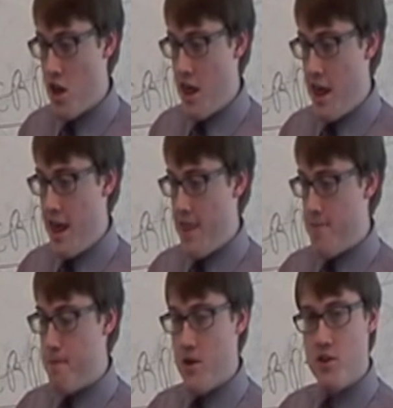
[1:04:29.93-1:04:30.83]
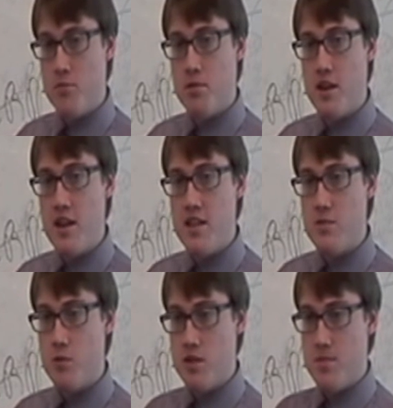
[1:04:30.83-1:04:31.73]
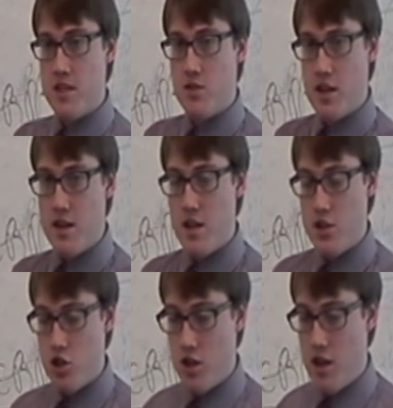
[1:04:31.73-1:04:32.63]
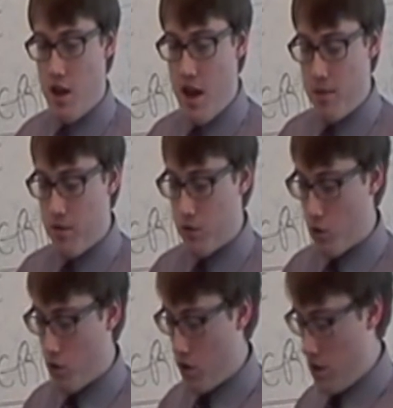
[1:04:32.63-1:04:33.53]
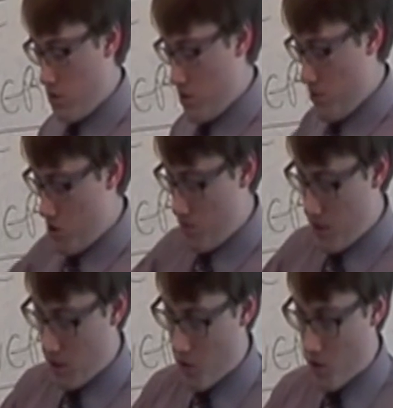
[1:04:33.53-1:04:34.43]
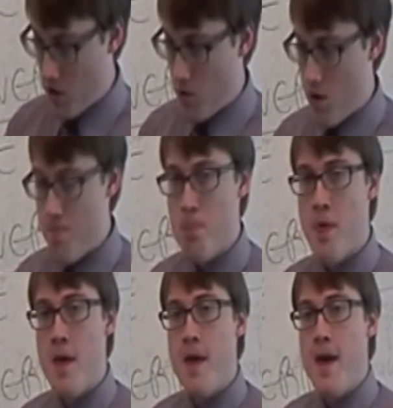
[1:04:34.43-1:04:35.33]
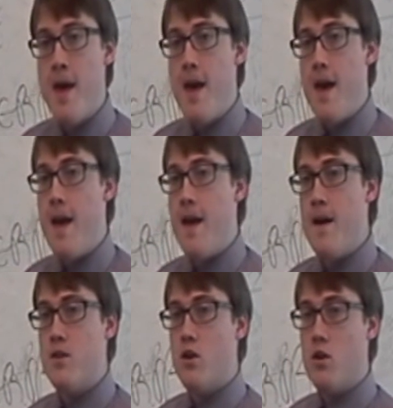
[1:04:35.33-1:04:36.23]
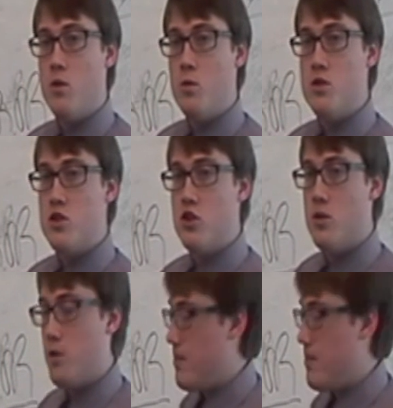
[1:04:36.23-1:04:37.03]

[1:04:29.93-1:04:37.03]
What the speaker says: And the burial place was basically a niche in the abbey floor, and he was supposed to be lowered into it. And all was good when he